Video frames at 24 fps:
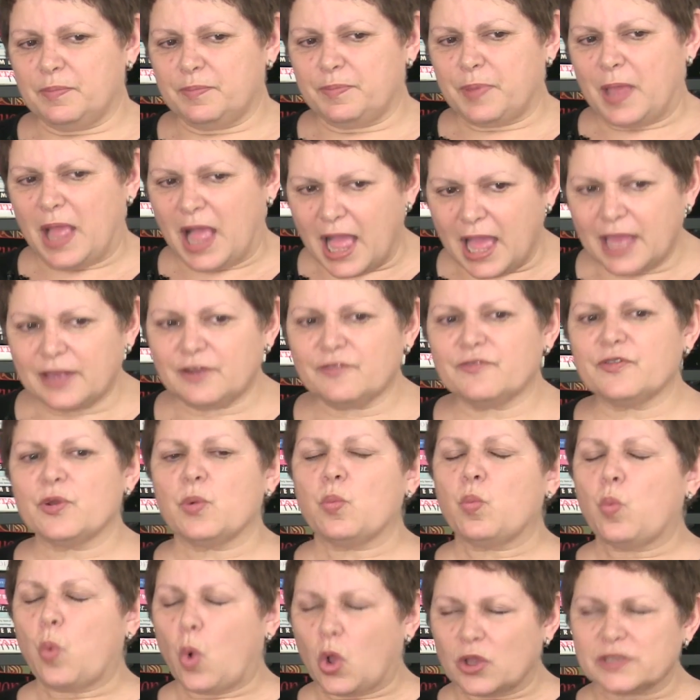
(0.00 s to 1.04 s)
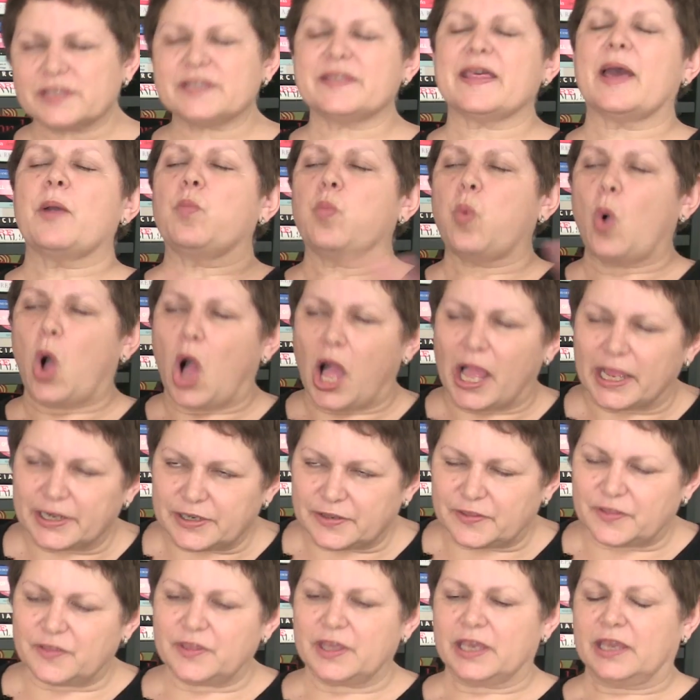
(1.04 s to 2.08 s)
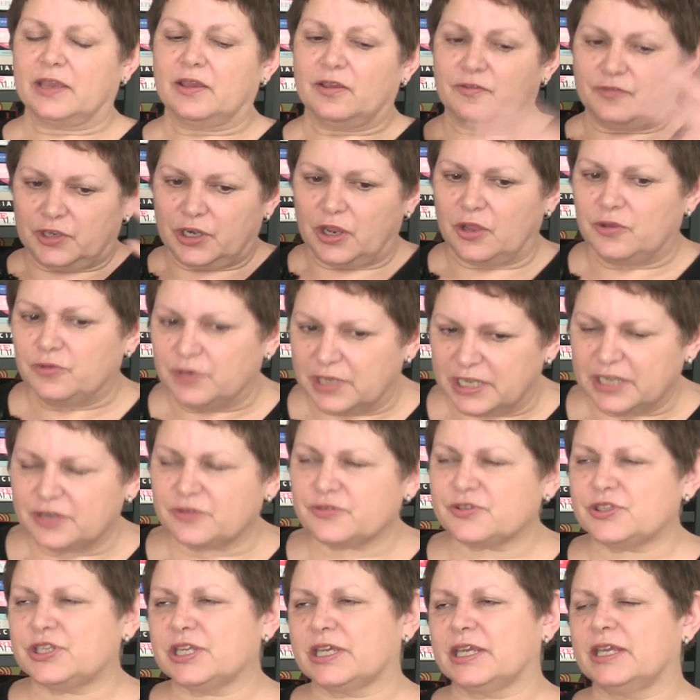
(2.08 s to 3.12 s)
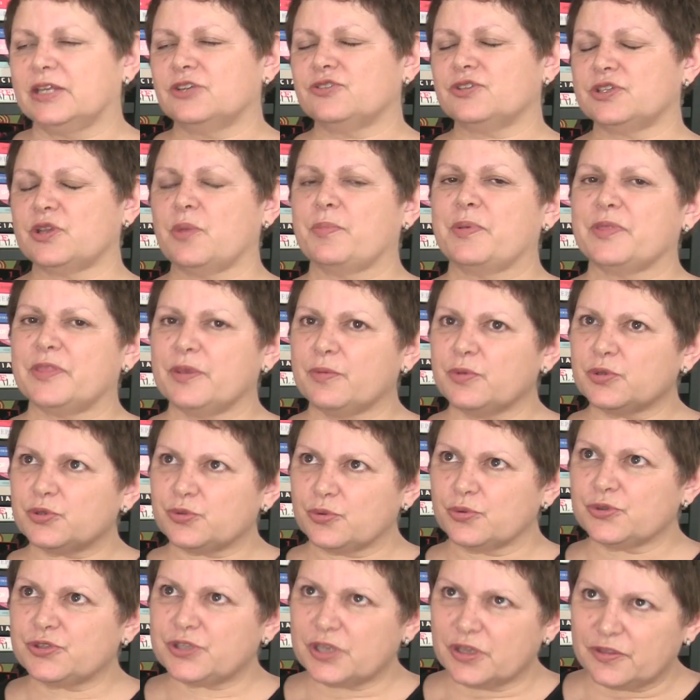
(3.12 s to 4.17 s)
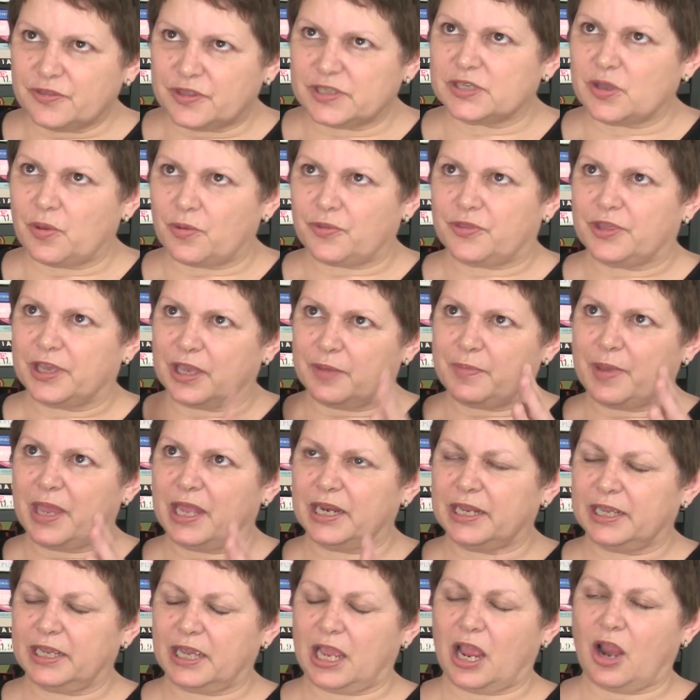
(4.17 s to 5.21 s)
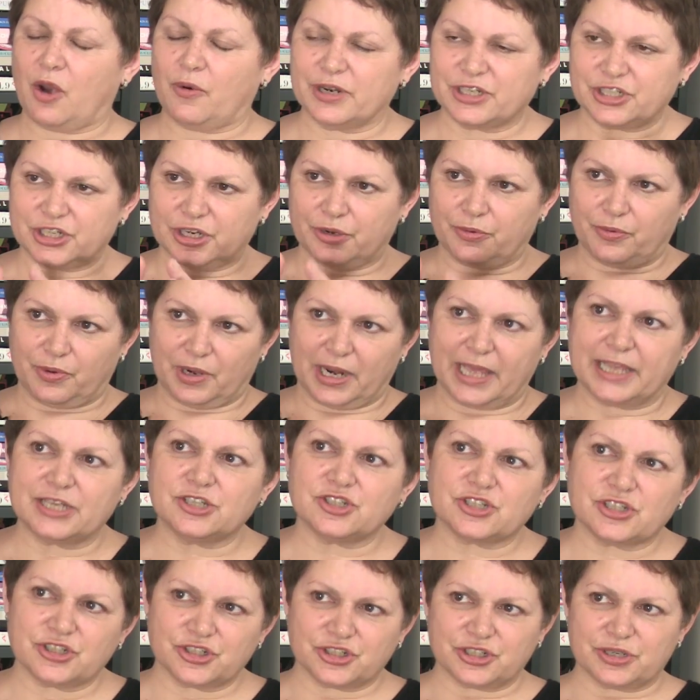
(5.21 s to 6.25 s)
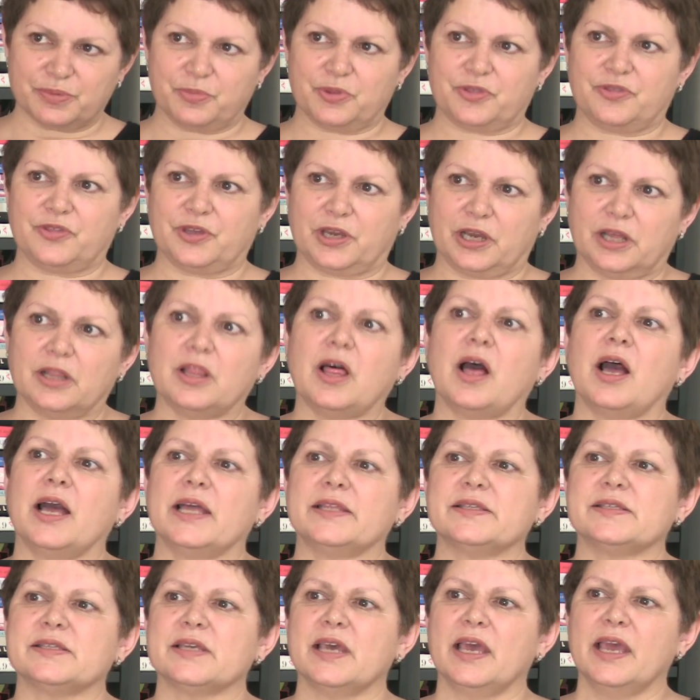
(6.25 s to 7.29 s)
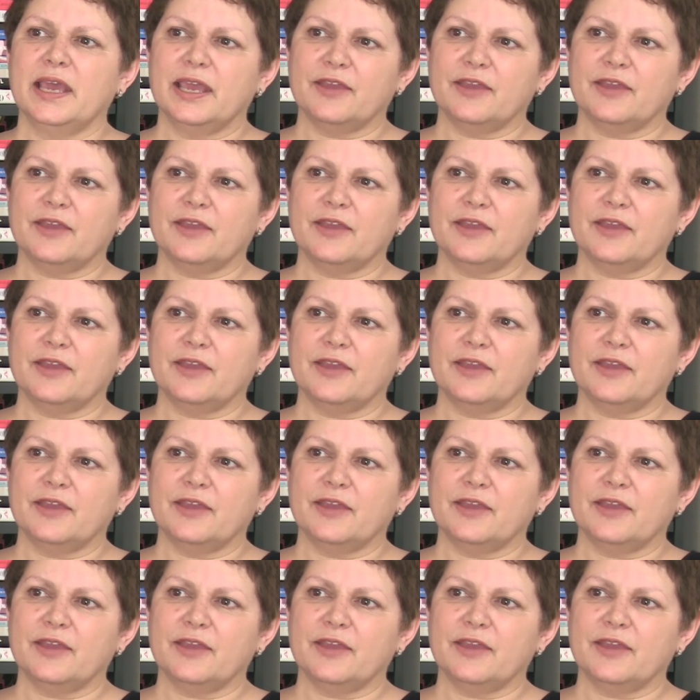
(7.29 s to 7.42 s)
part of it was that wider thing of, you know, needle stick injuries, but there was also this whole thing about encouraging a relationship with the clients.